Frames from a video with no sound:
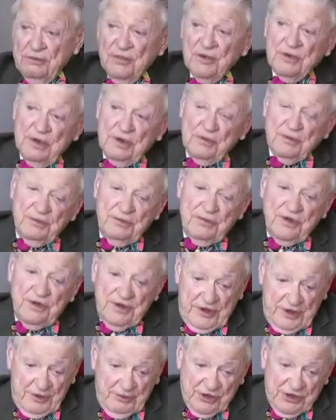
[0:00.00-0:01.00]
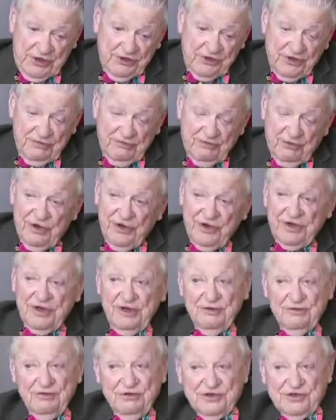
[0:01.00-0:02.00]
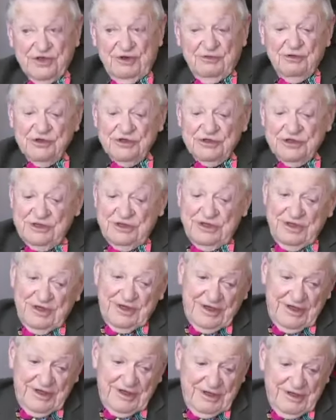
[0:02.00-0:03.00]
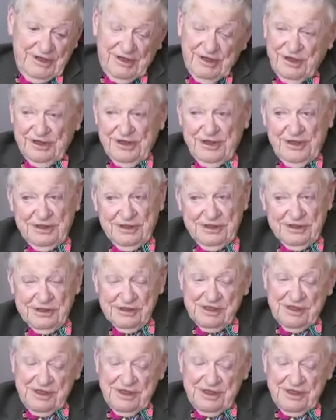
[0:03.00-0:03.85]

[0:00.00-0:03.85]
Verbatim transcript: but an image of one, uh, which I wish I had cut out.